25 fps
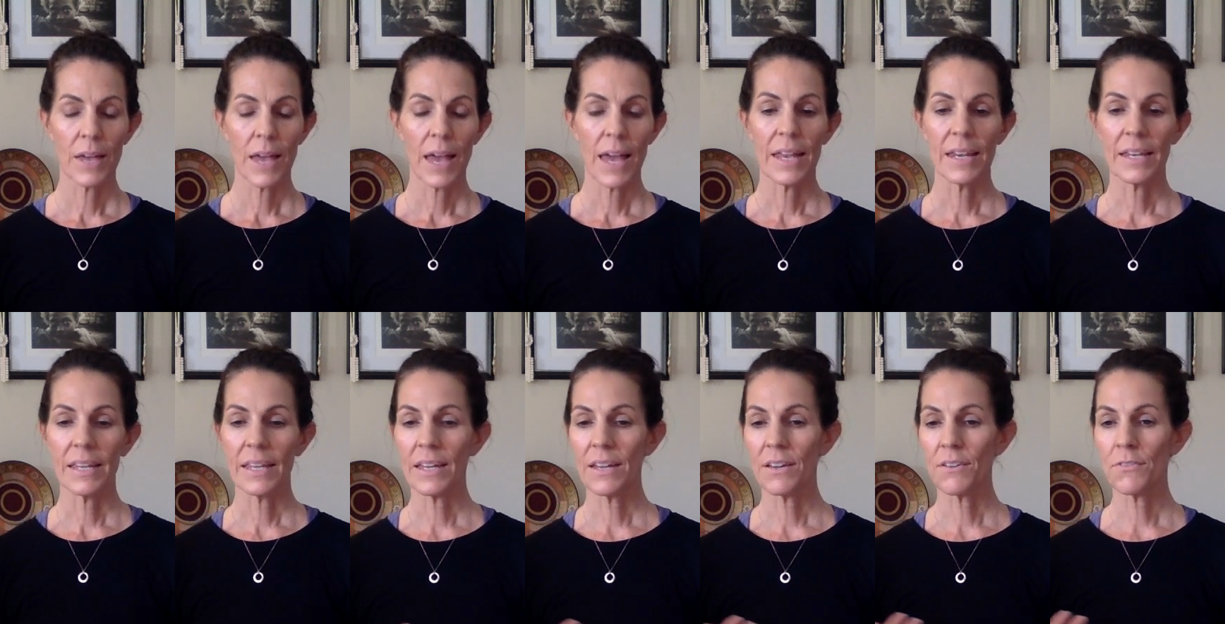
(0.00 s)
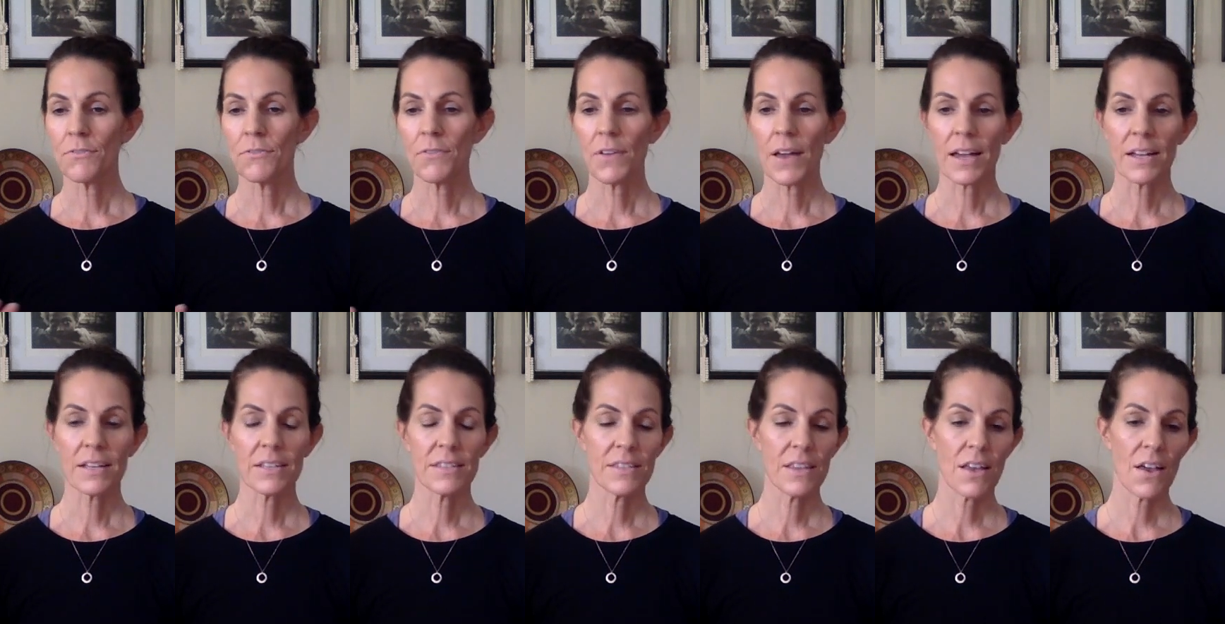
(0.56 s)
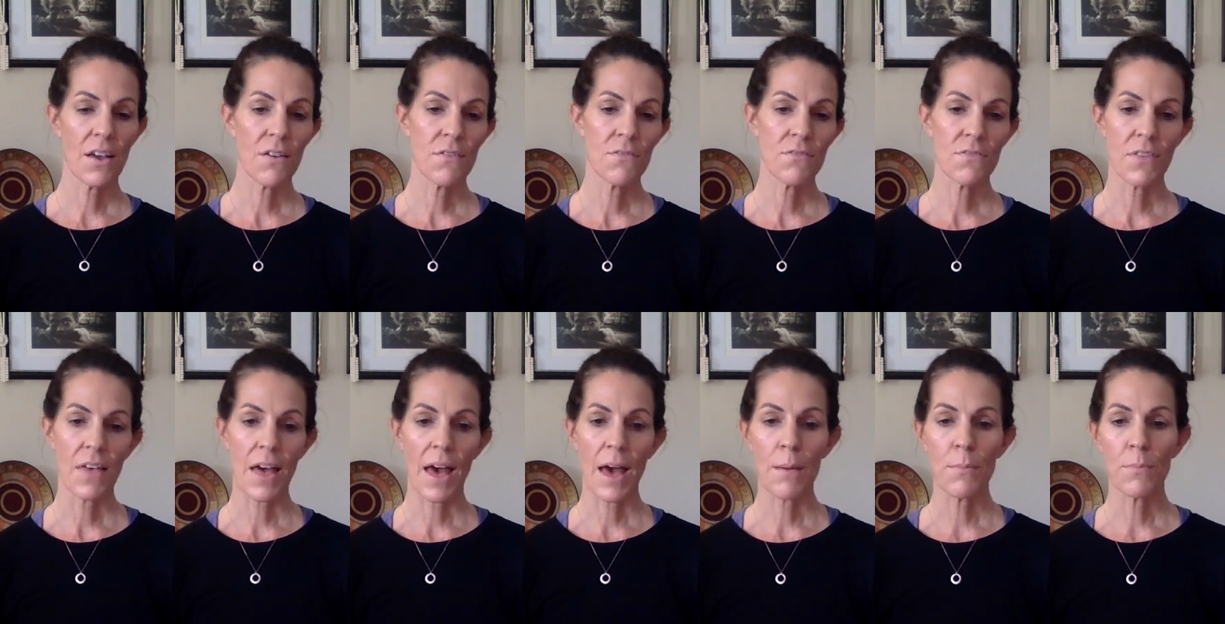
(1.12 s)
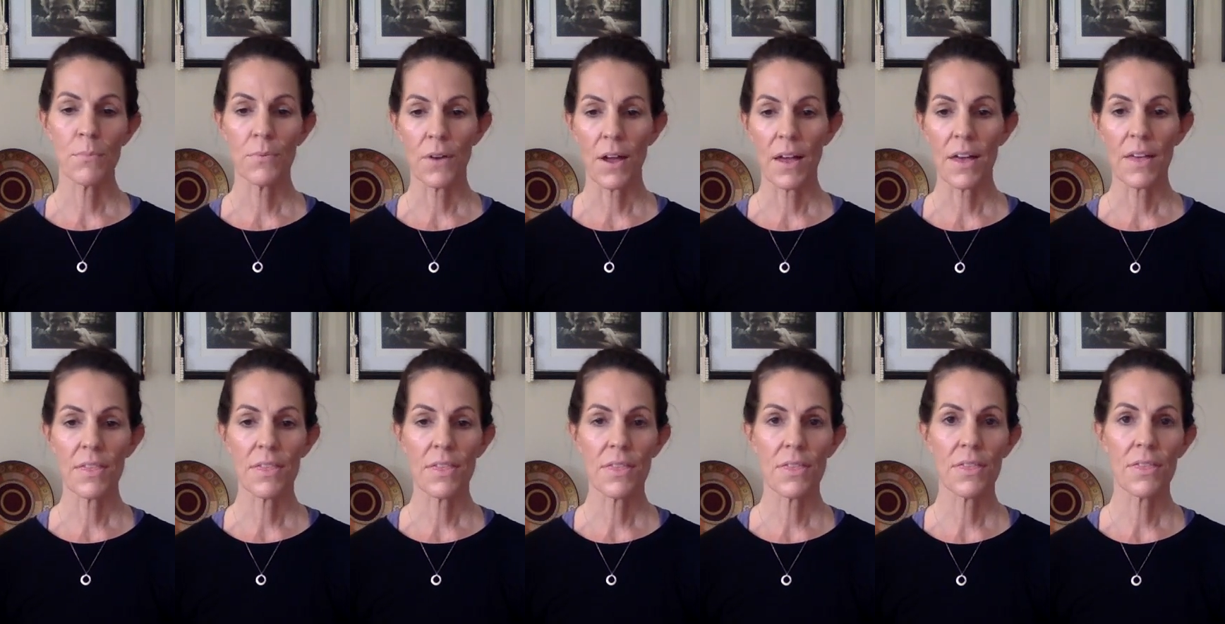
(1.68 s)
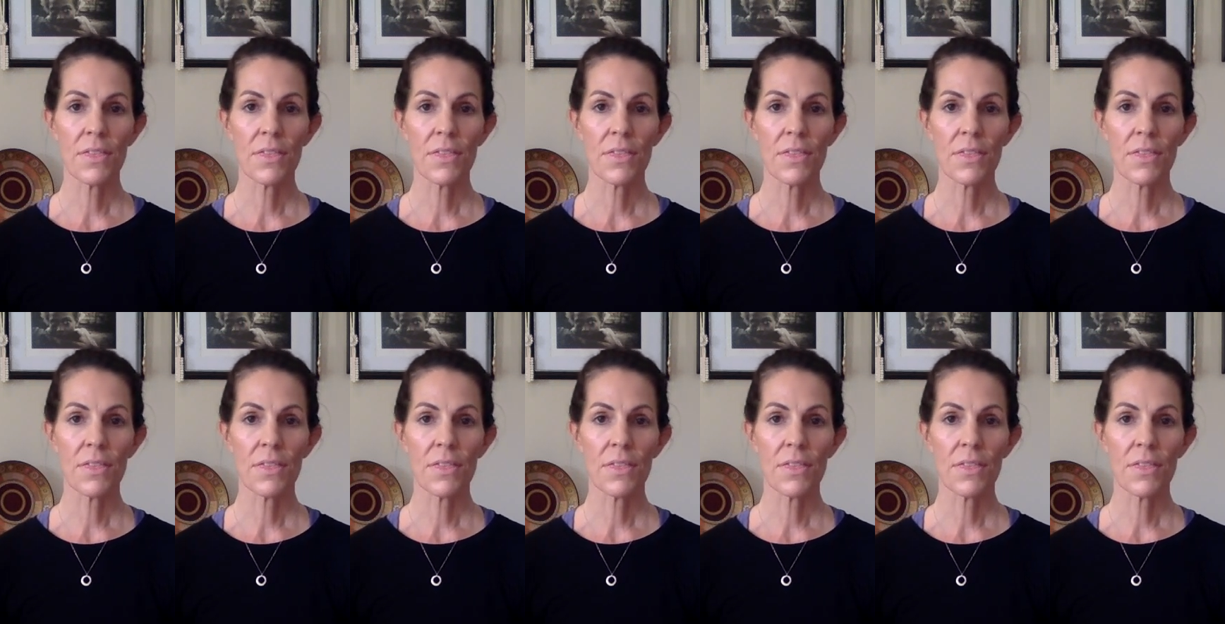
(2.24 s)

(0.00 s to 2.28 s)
any effects of that breath